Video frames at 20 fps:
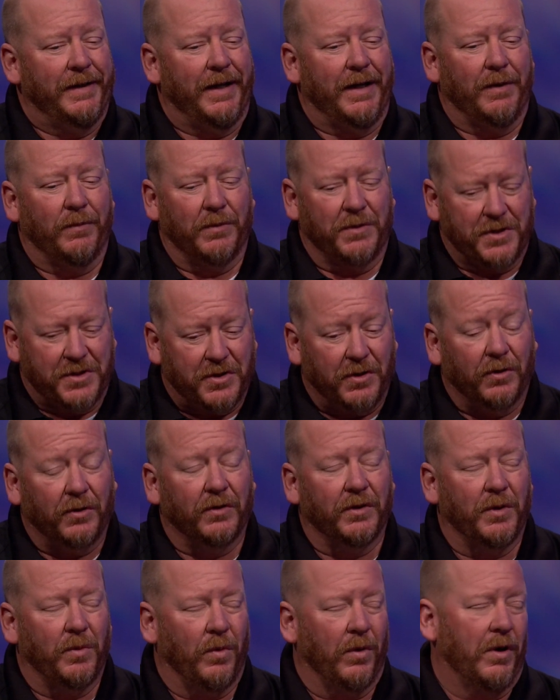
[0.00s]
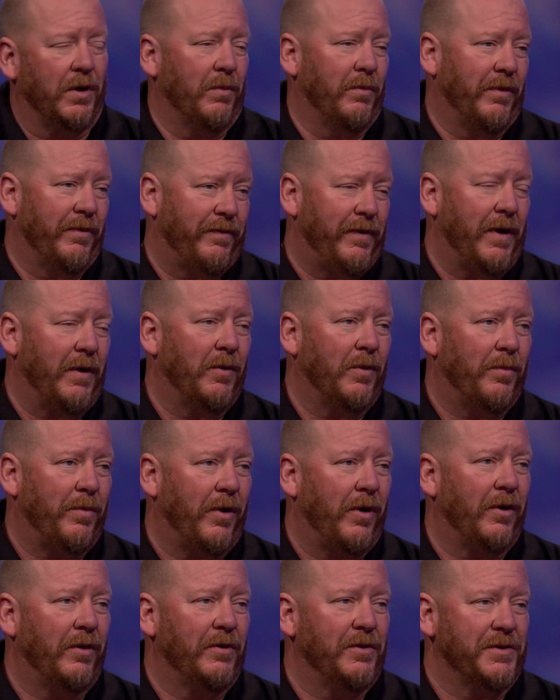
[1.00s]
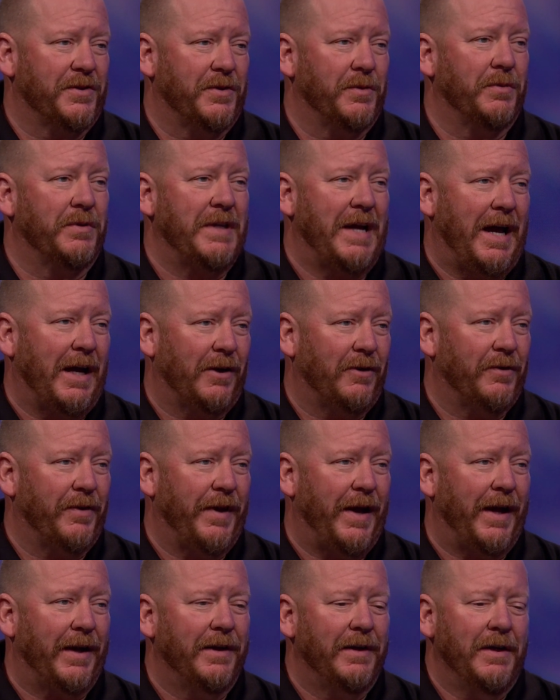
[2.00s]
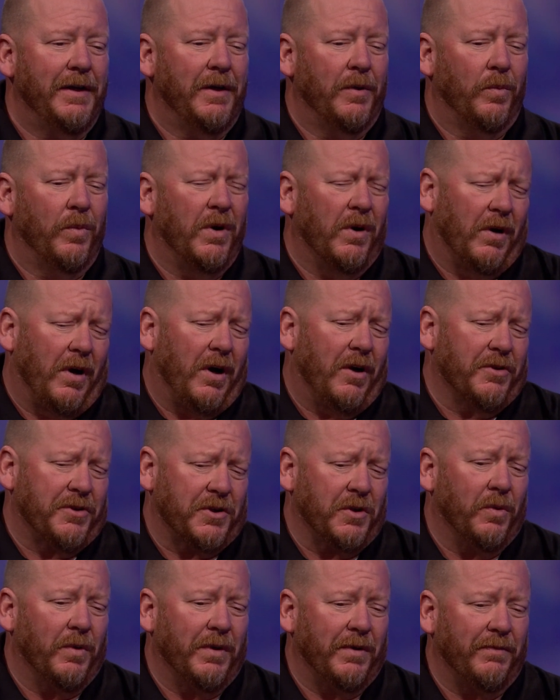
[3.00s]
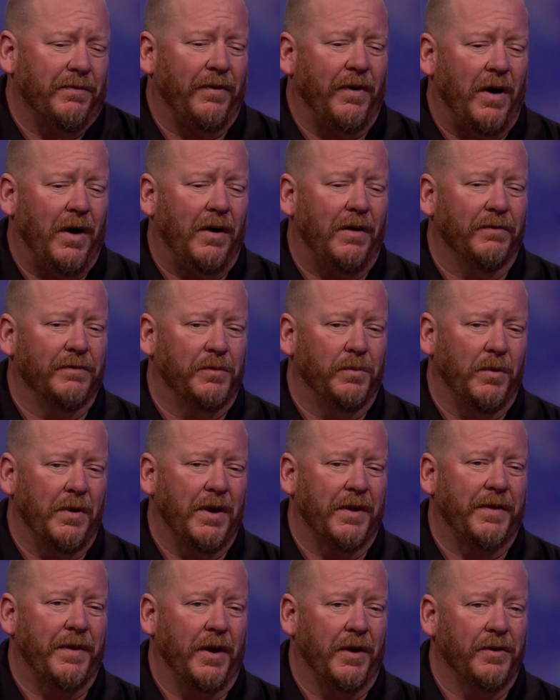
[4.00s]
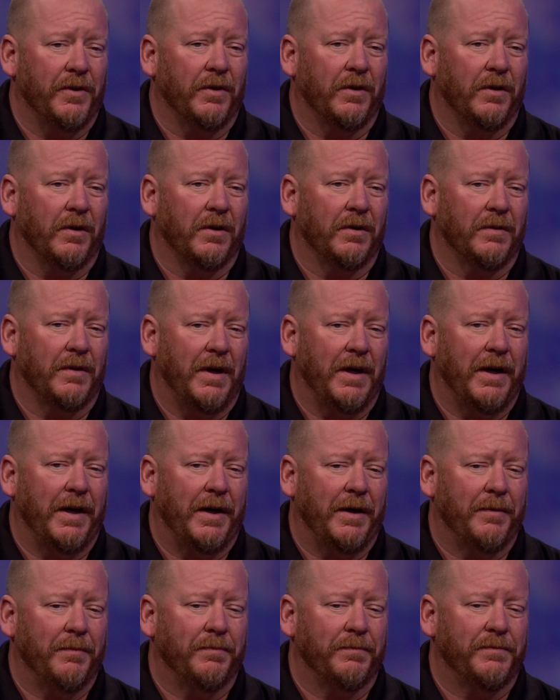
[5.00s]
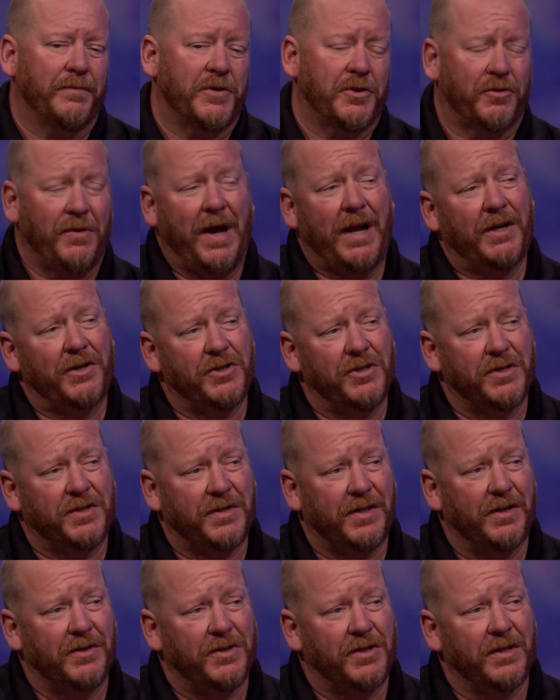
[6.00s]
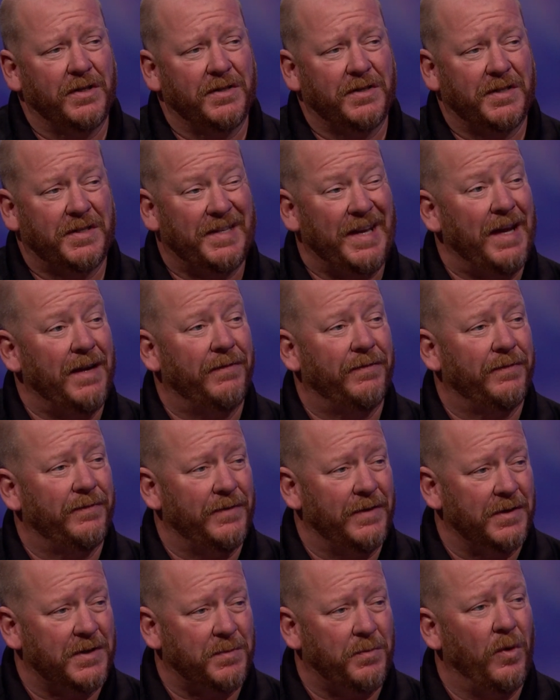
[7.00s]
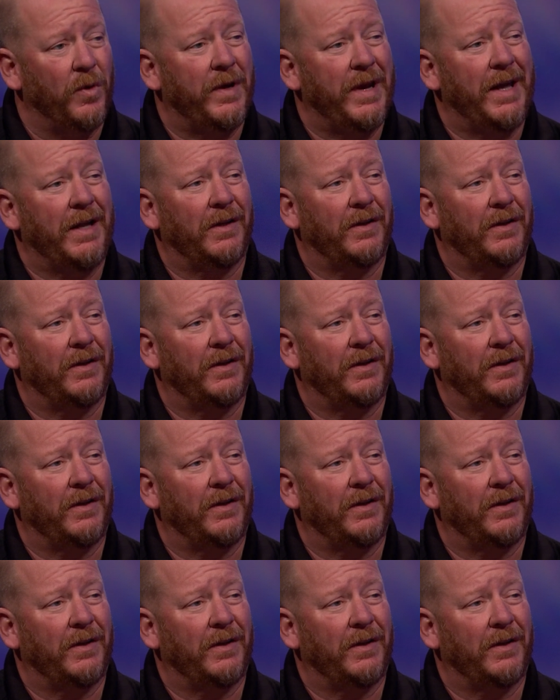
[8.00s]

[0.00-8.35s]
We're certainly working with federal partners to tackle that. We're also involved with other strategies such as SAFE, the Spokane